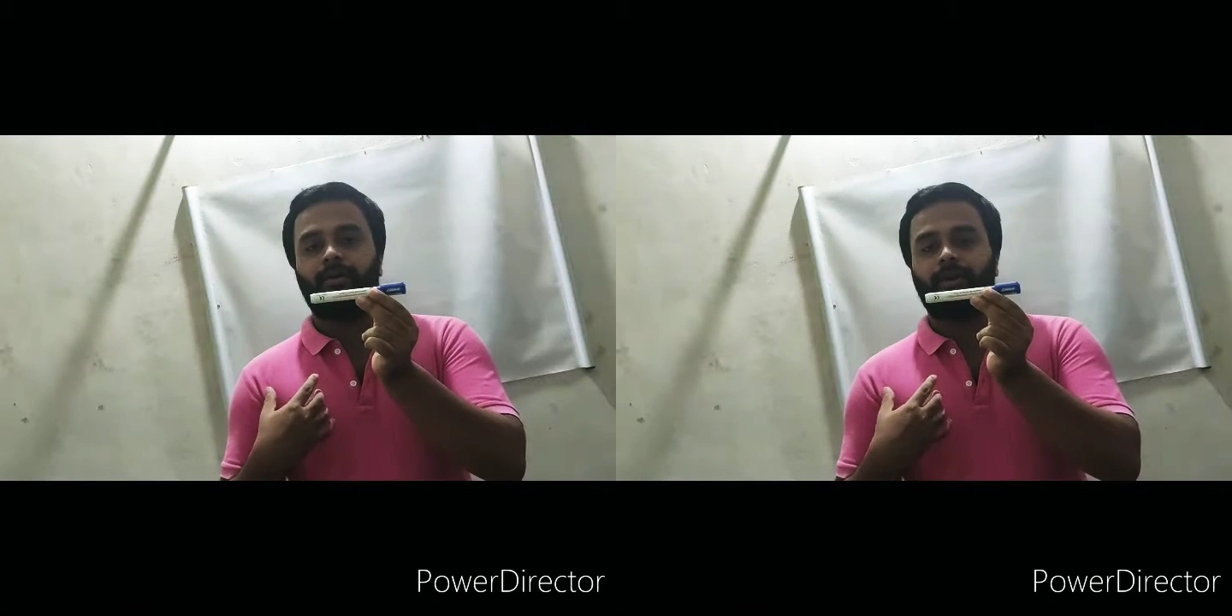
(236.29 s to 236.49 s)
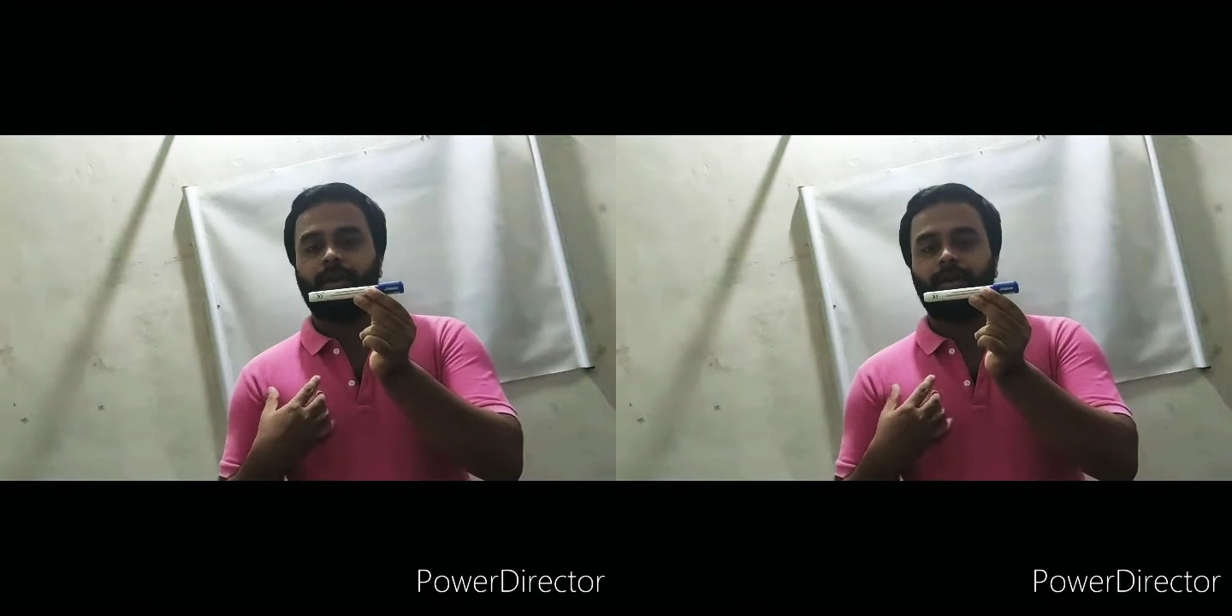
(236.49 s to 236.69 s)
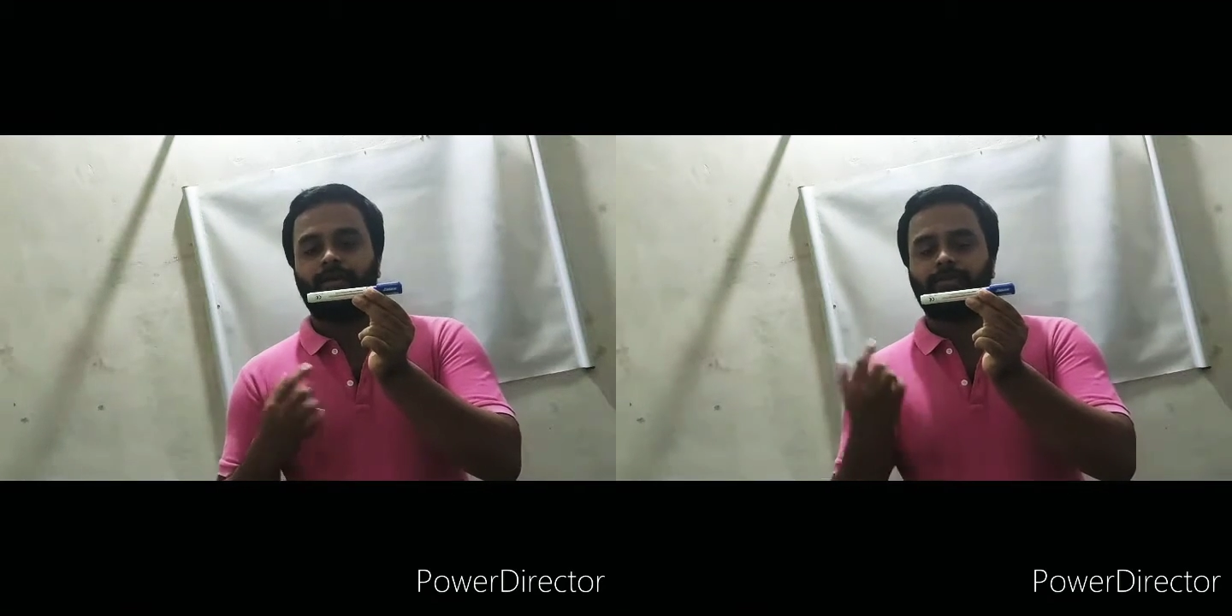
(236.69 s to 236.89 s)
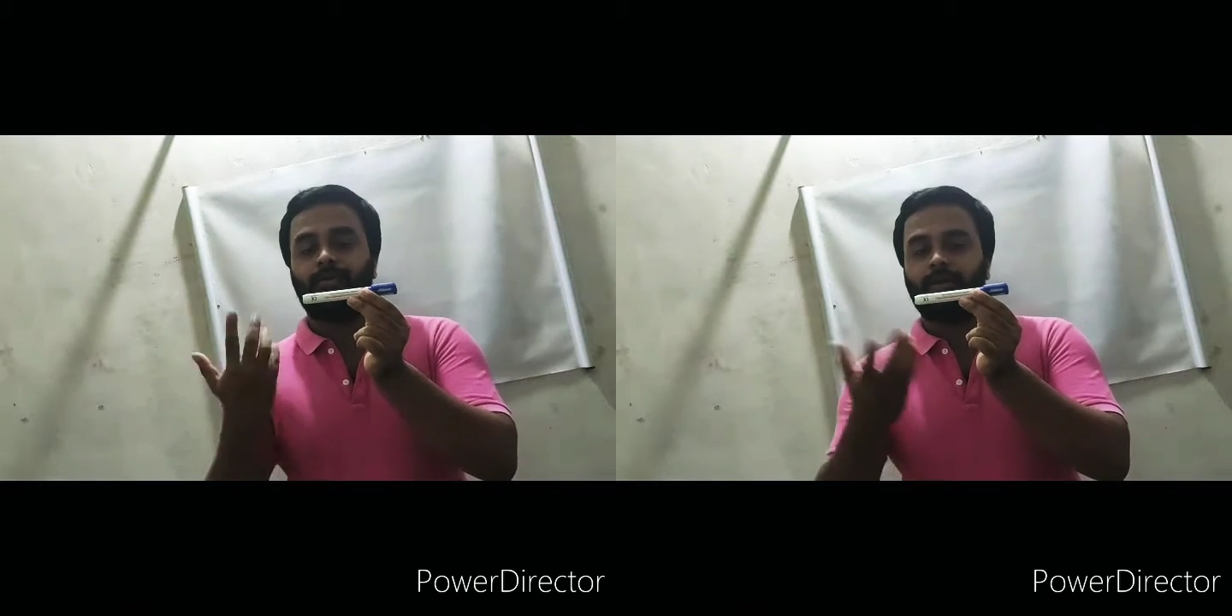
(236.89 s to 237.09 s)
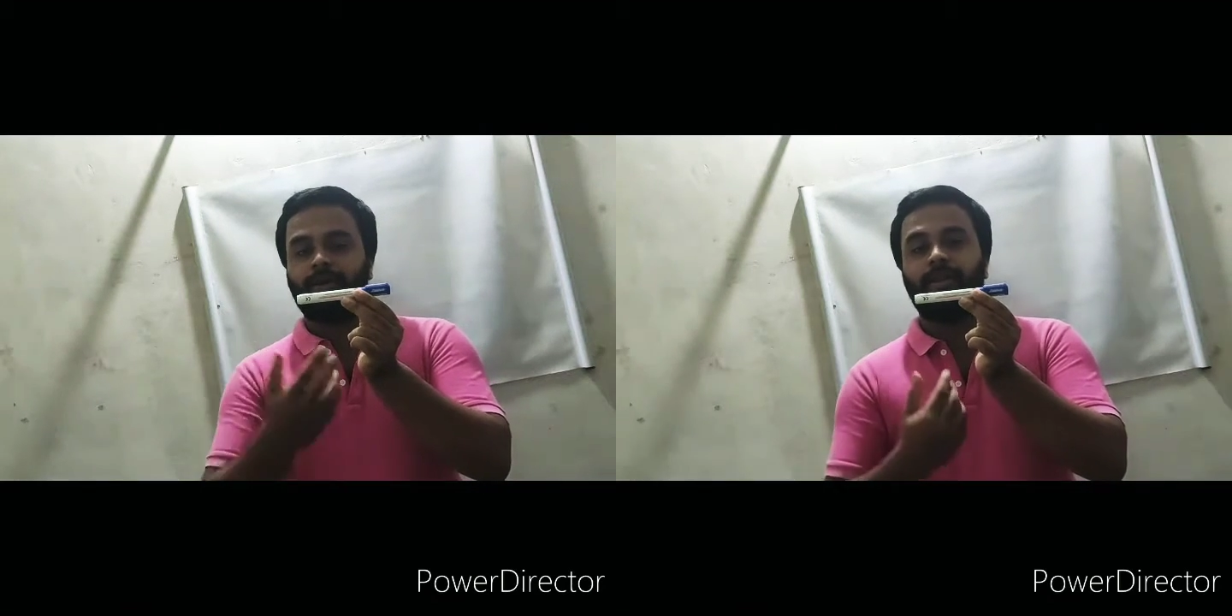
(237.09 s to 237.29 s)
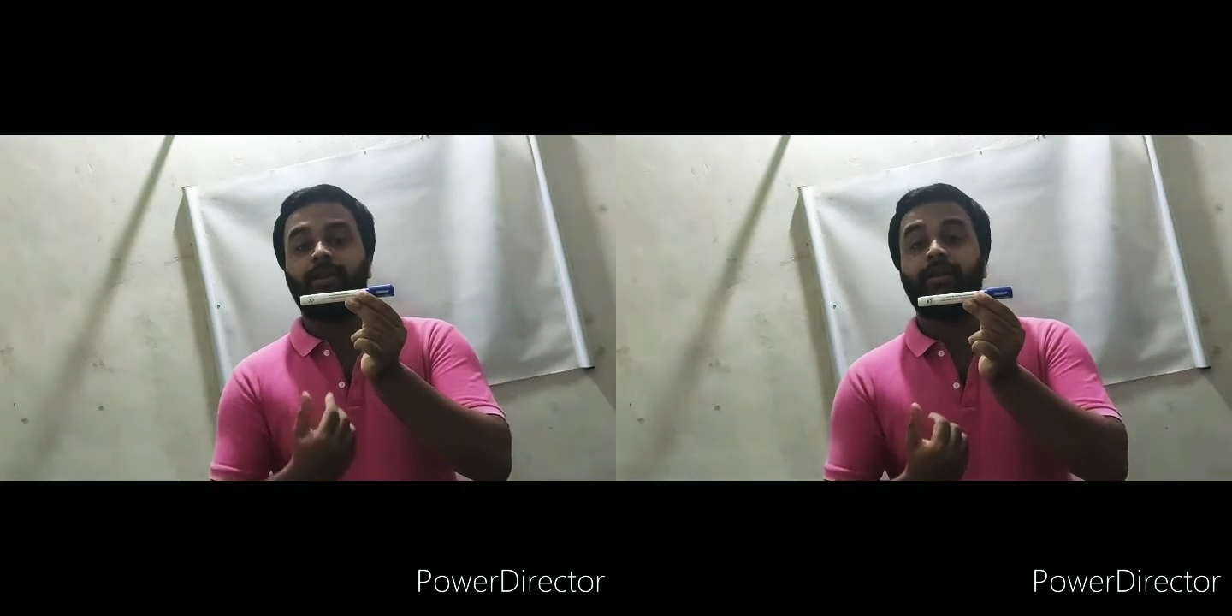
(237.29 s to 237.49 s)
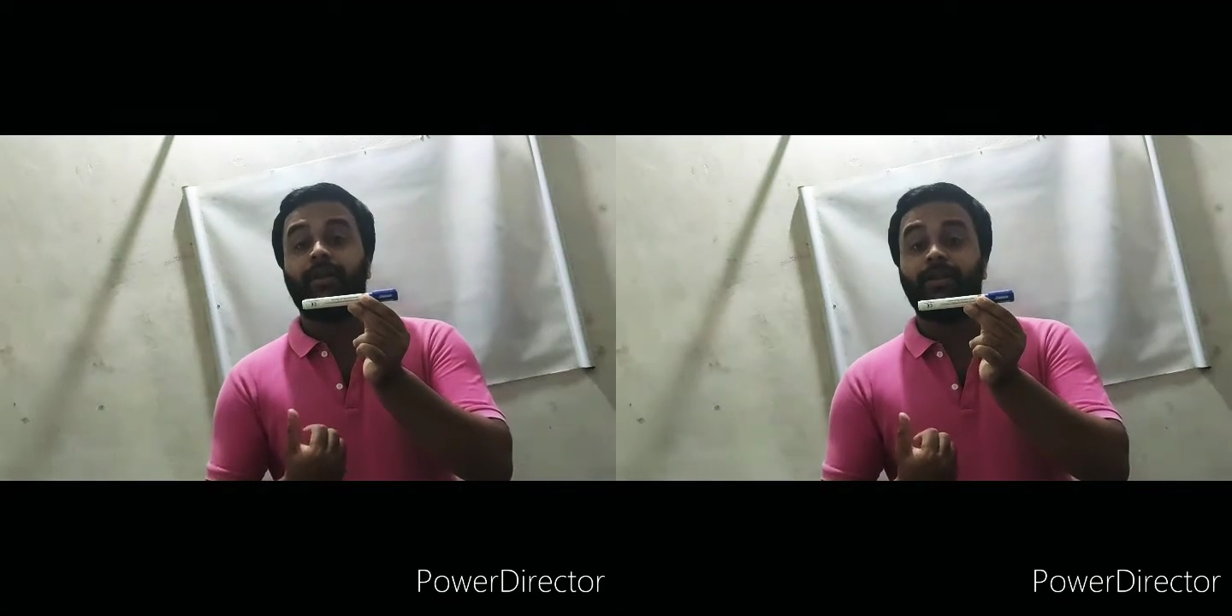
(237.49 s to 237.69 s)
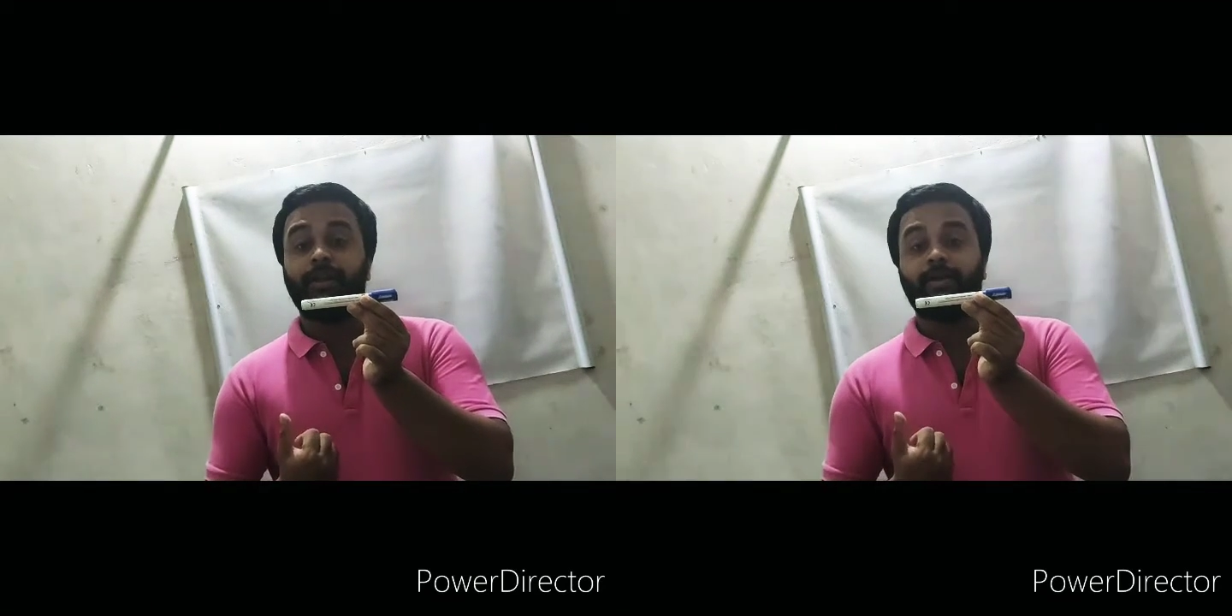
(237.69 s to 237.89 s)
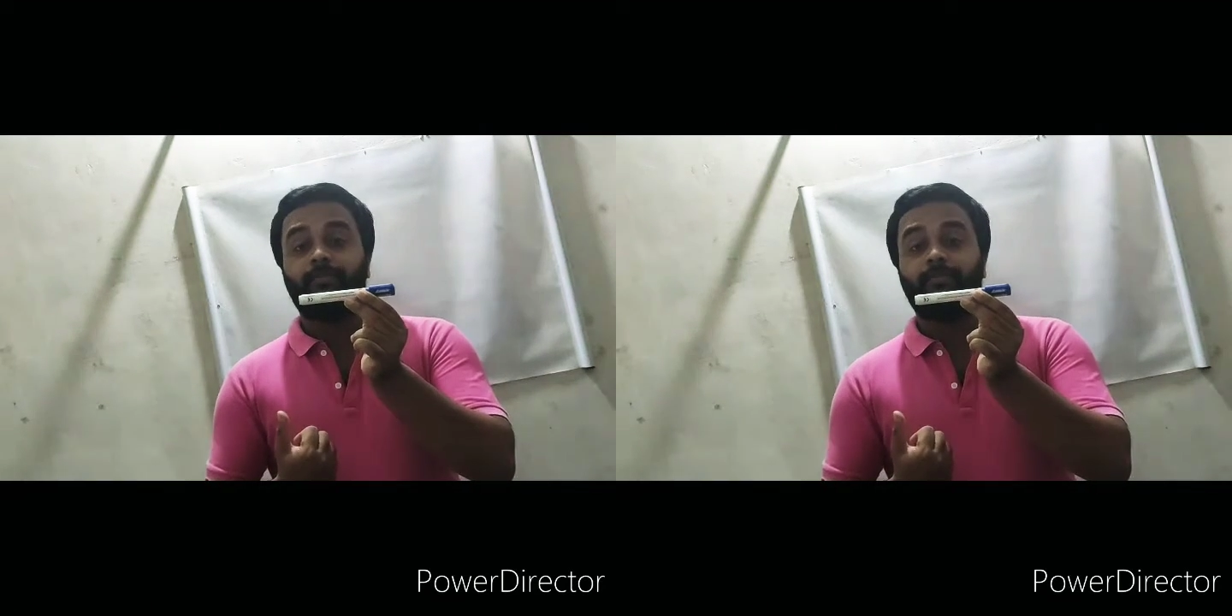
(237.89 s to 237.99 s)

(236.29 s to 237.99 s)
Okay, it's already learned in